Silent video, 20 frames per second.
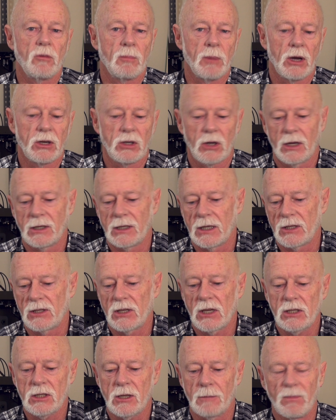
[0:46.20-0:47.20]
remote ID
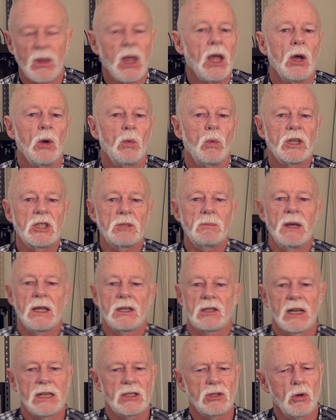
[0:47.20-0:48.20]
system, which
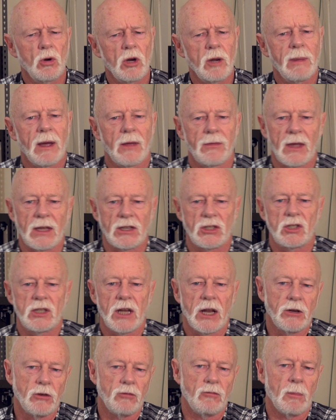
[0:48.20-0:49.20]
means, let's talk about that
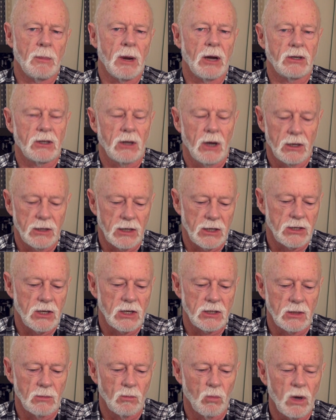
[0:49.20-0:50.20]
standard remote ID
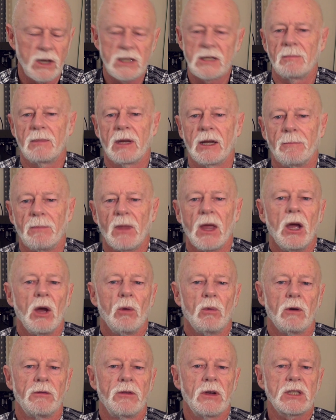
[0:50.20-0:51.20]
system. What does it mean?
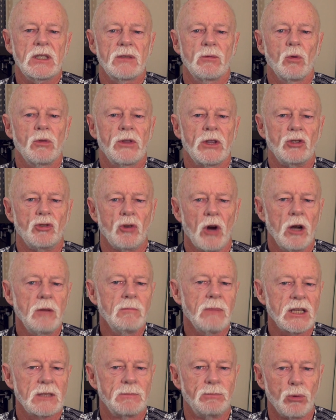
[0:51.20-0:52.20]
Well, first of all, the drone
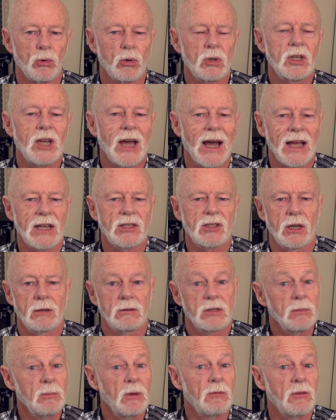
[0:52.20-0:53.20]
must broadcast
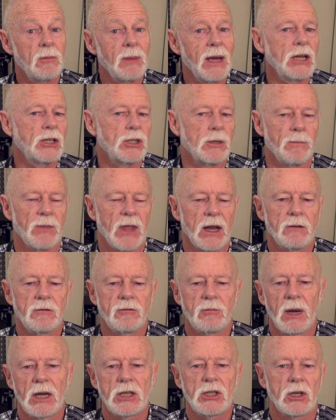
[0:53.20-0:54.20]
some information. That
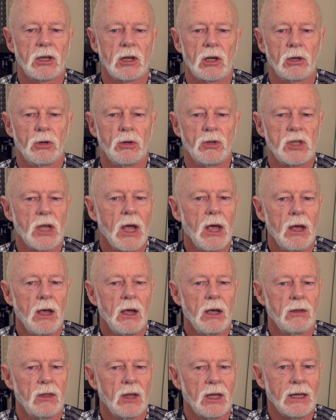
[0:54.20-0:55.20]
information includes
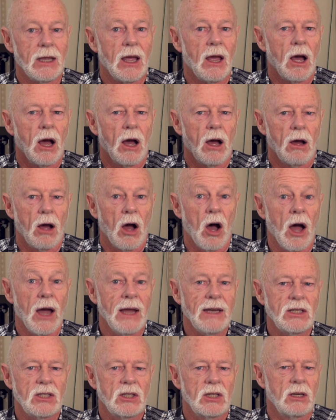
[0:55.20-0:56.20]
the
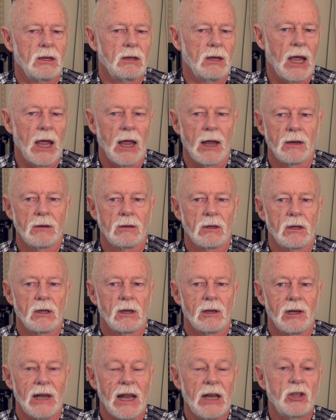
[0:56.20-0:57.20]
height and
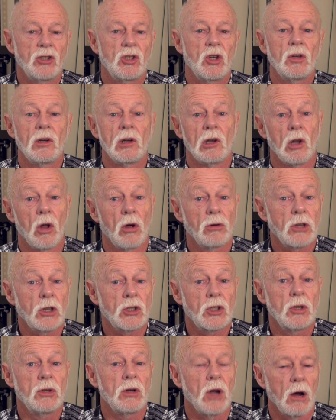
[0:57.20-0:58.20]
latitude and
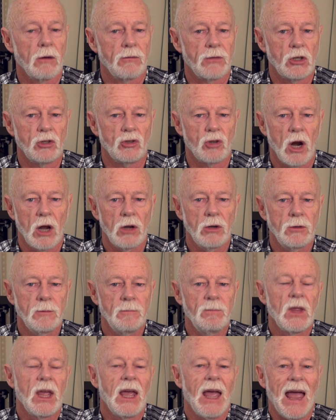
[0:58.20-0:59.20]
longitude of the drone,
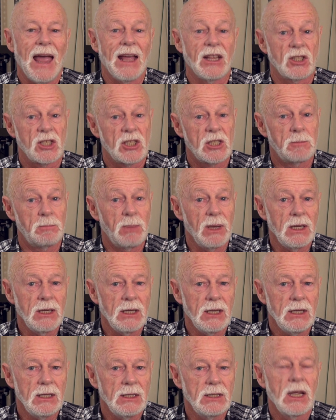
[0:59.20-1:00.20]
its
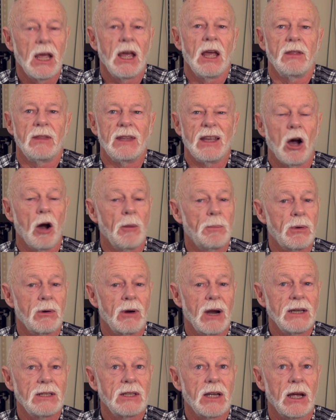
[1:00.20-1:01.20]
speed, the
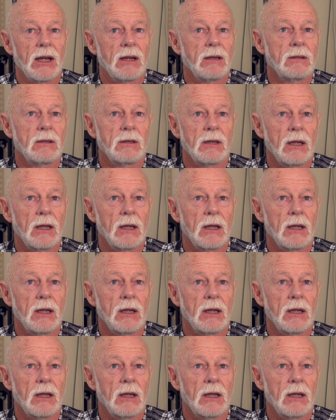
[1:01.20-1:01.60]
operator,